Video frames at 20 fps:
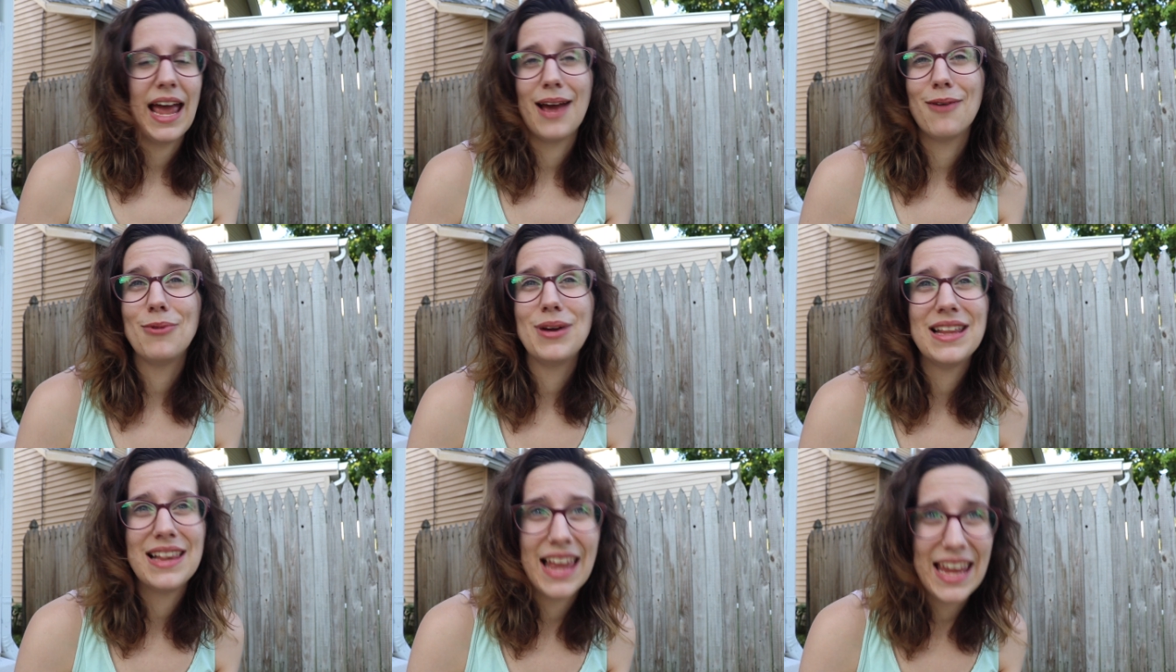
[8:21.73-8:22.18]

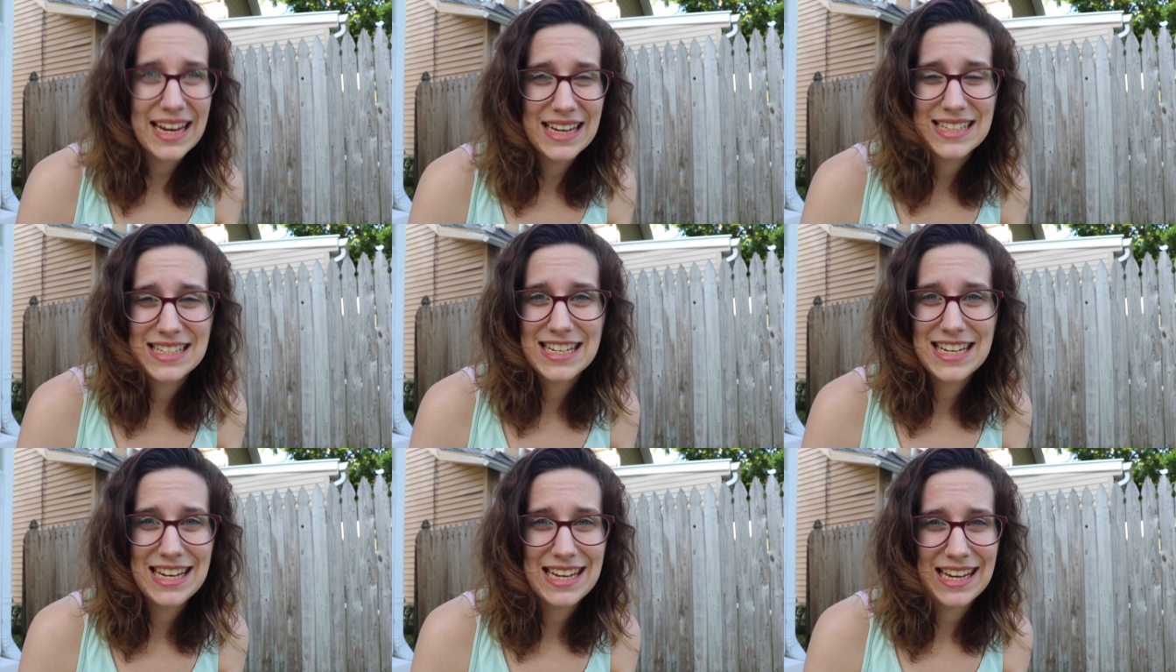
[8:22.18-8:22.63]
and we
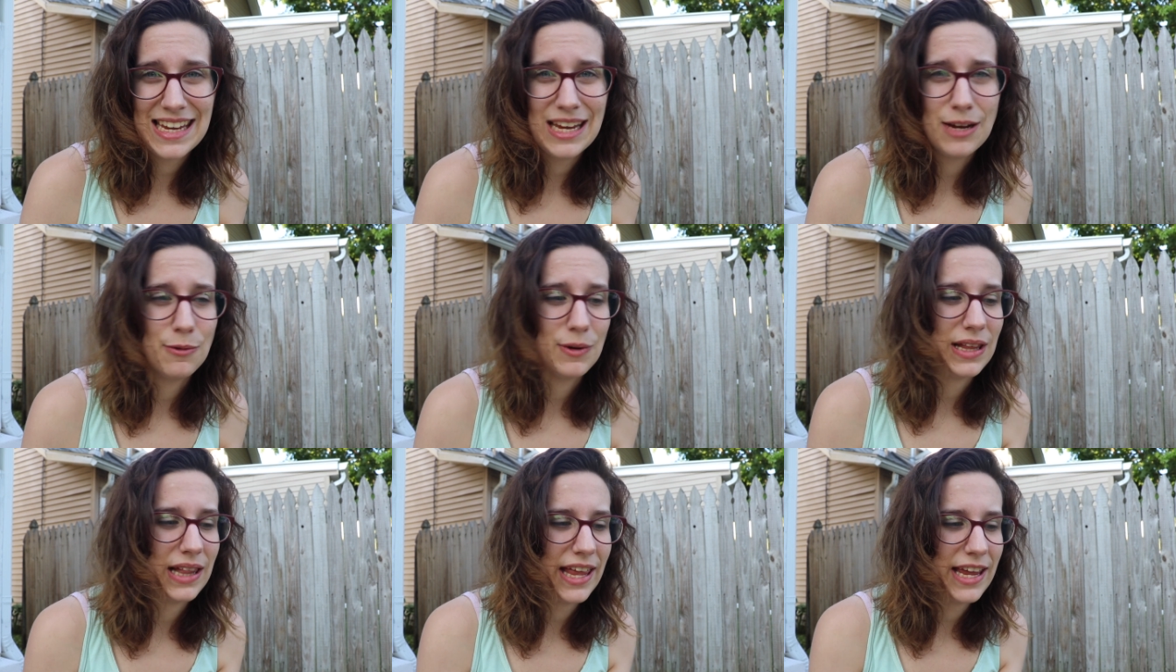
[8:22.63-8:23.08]
like T
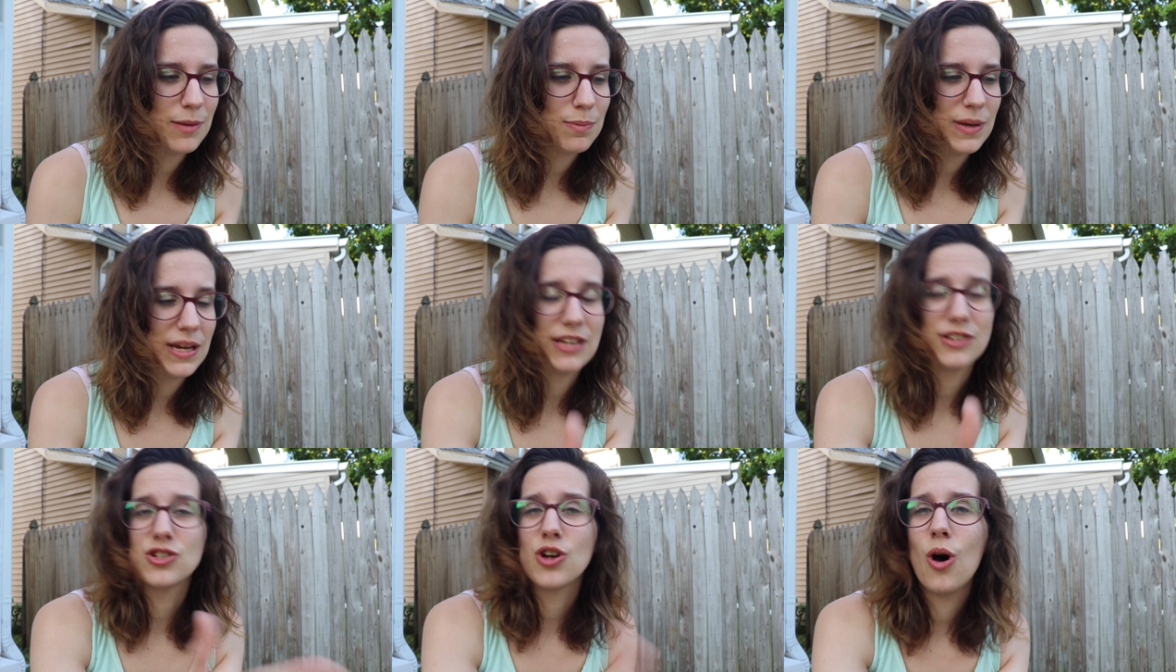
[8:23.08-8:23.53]
E. We like
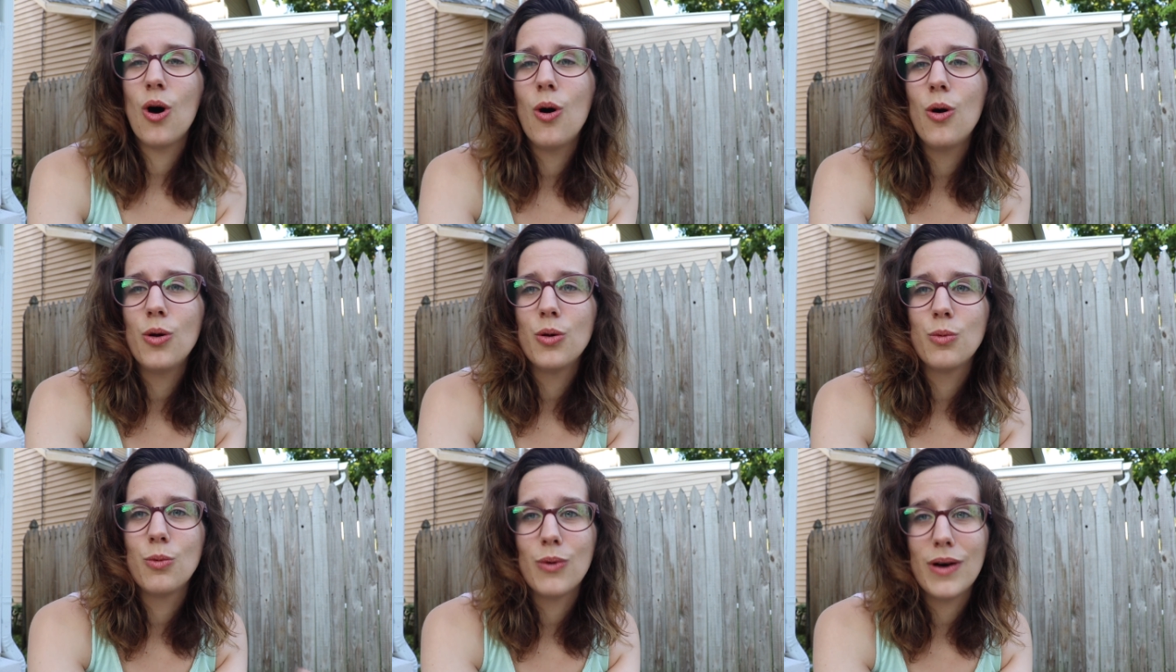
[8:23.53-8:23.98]
being
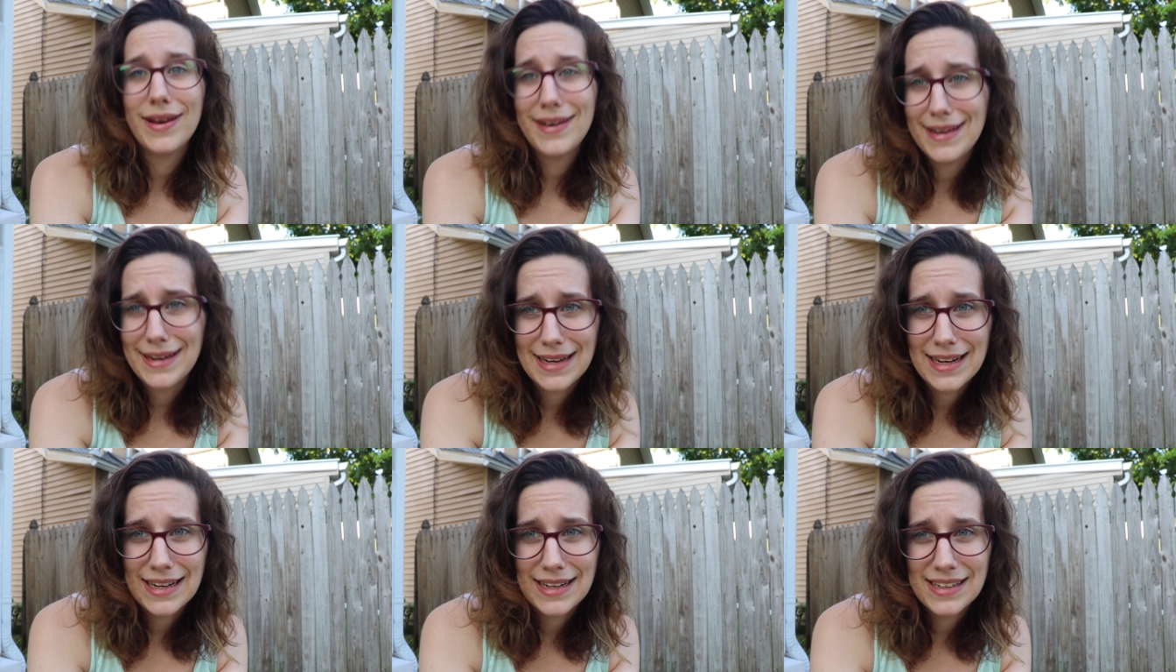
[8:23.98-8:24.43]
told
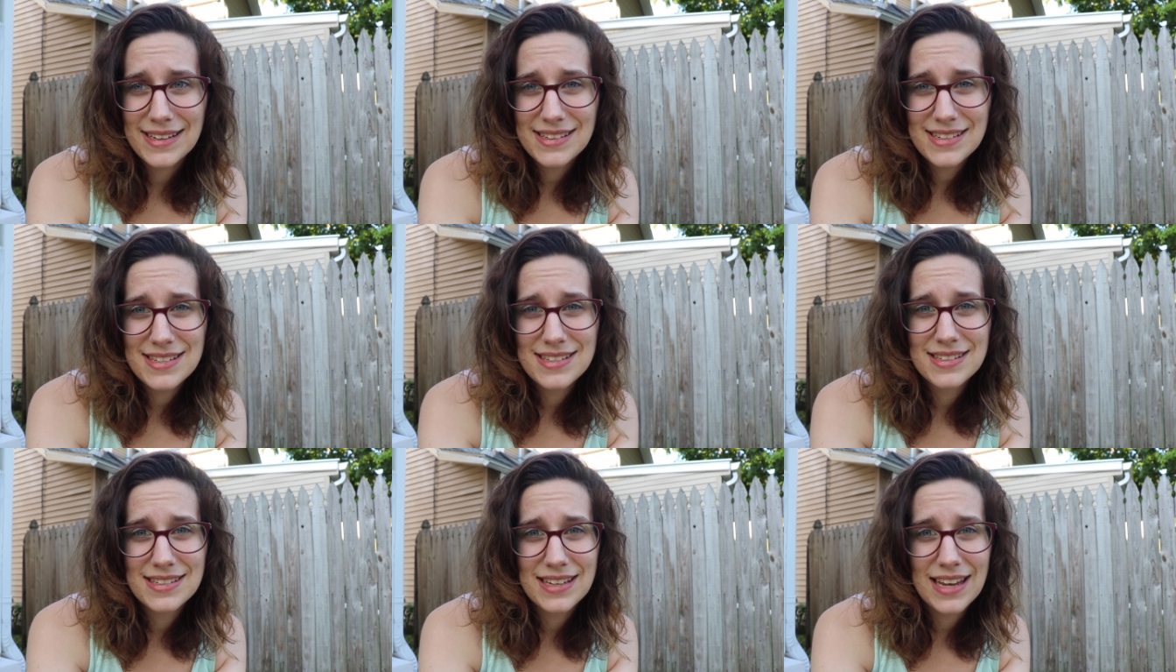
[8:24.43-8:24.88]
what it
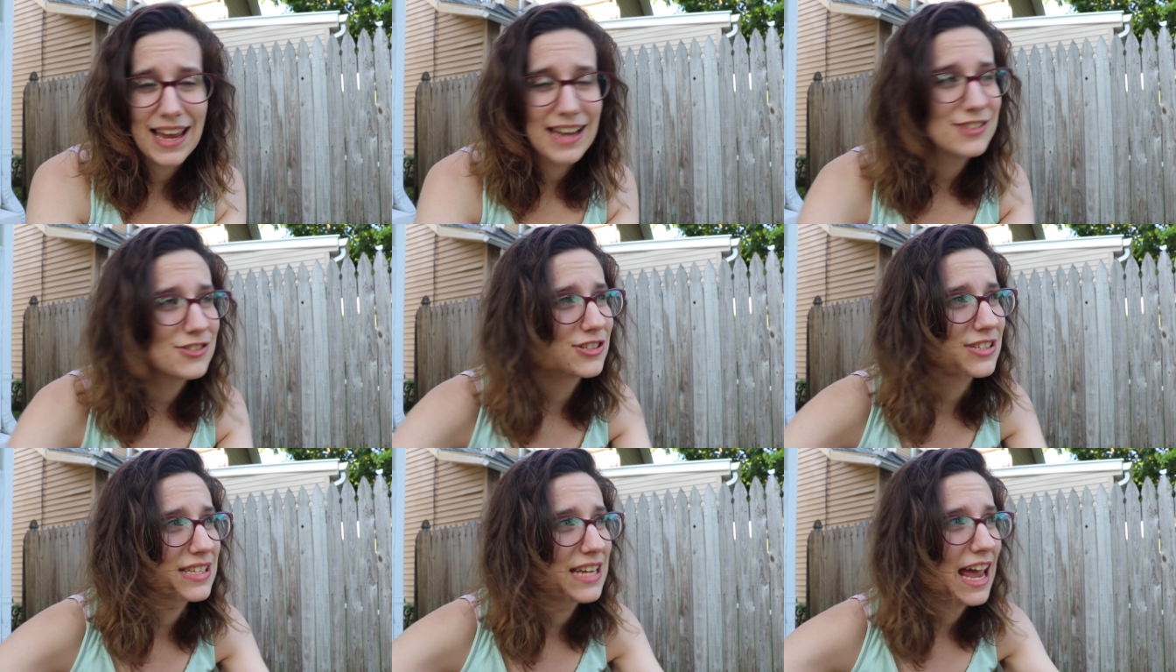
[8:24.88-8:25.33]
is
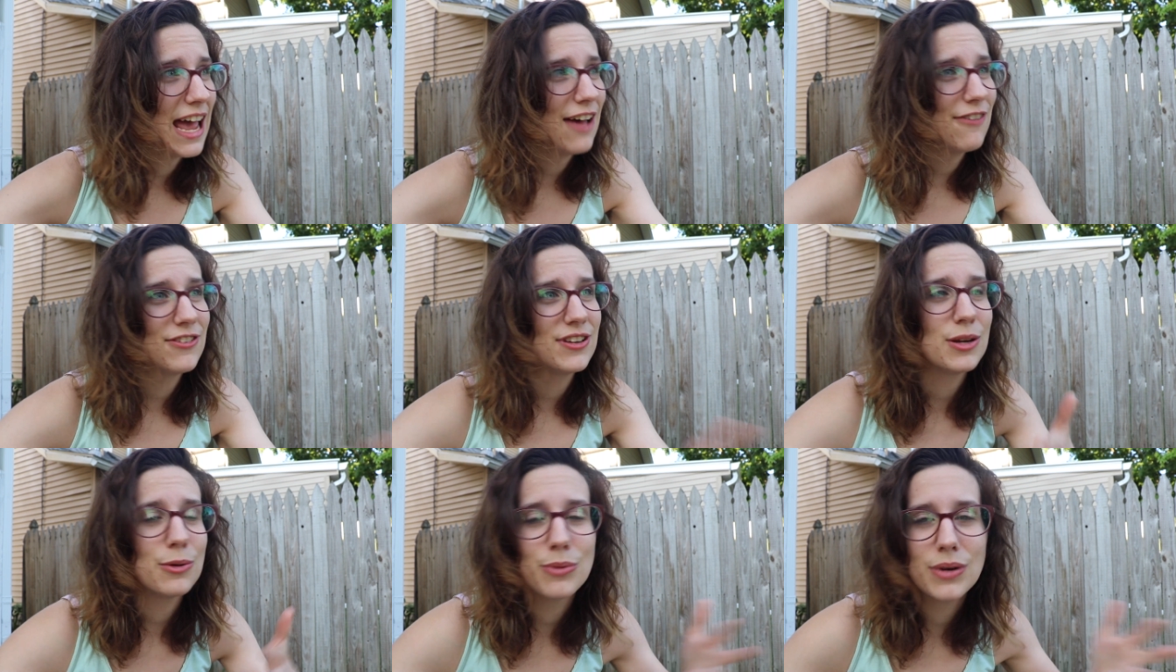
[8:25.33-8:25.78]
and just
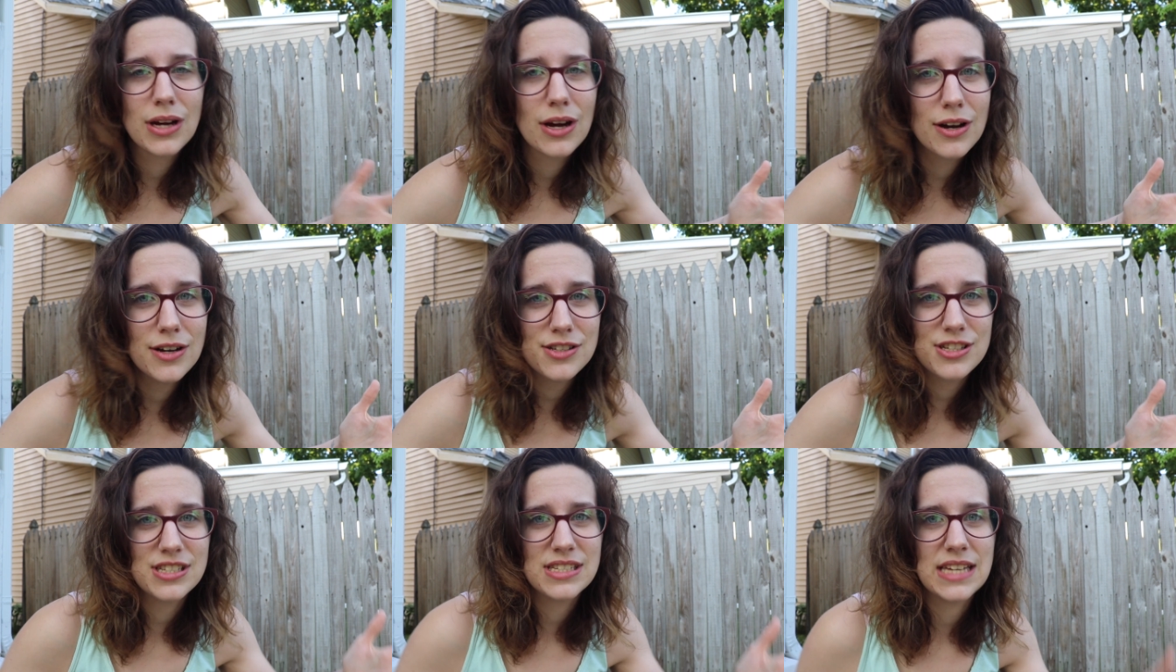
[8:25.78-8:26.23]
having to
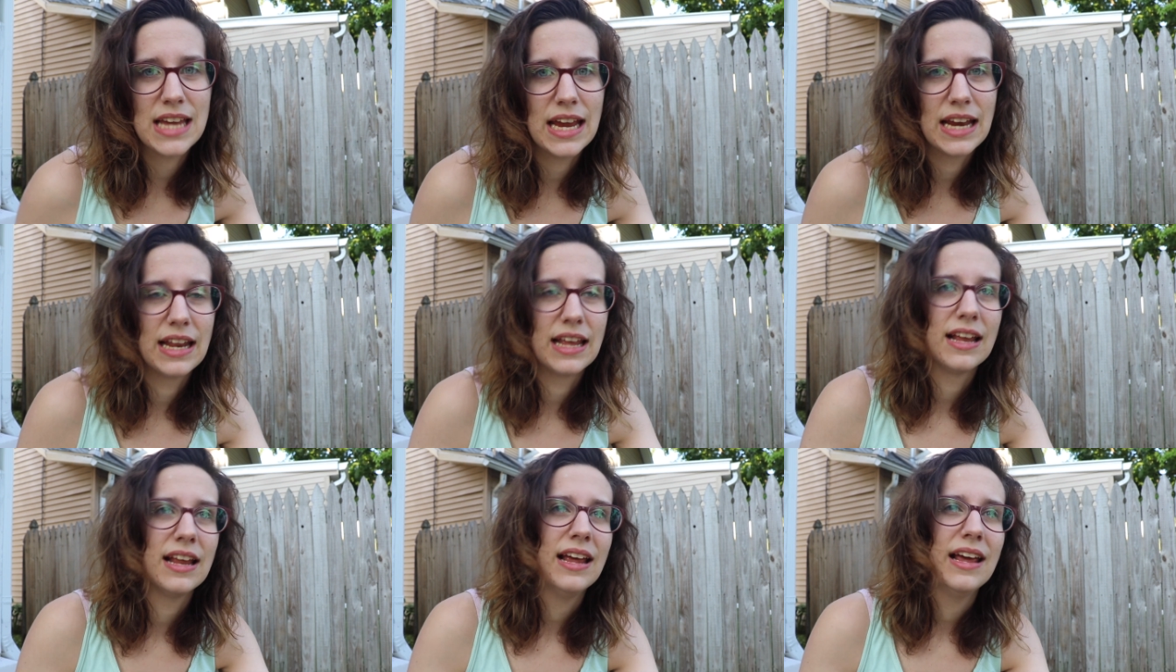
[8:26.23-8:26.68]

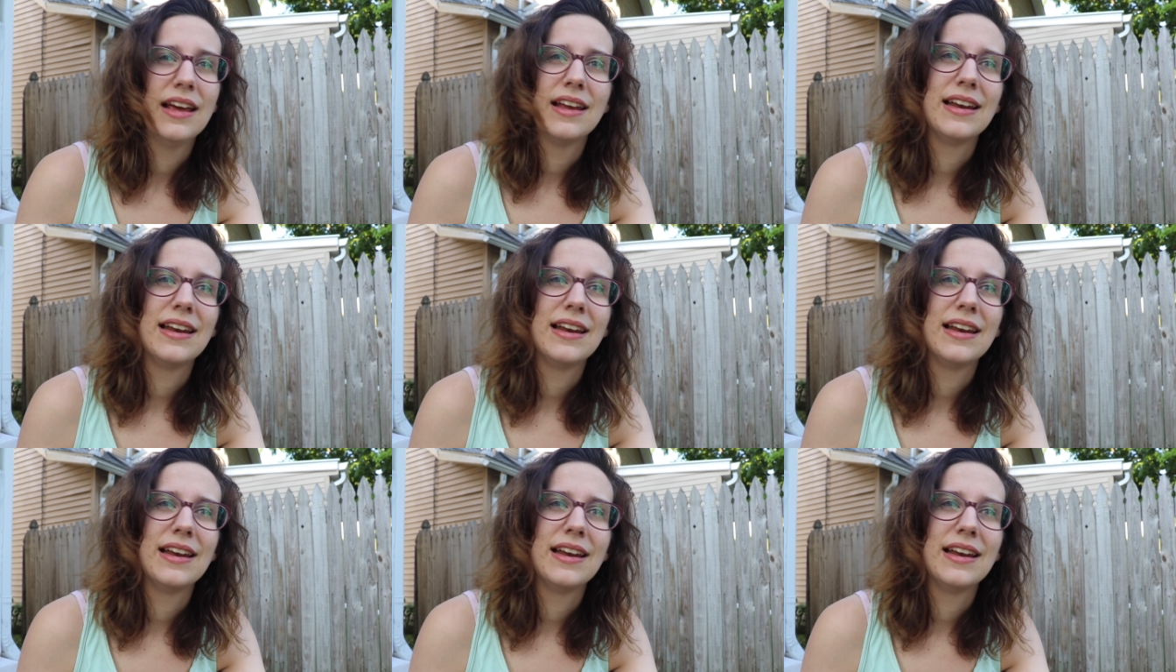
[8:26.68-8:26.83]
regurgitate it.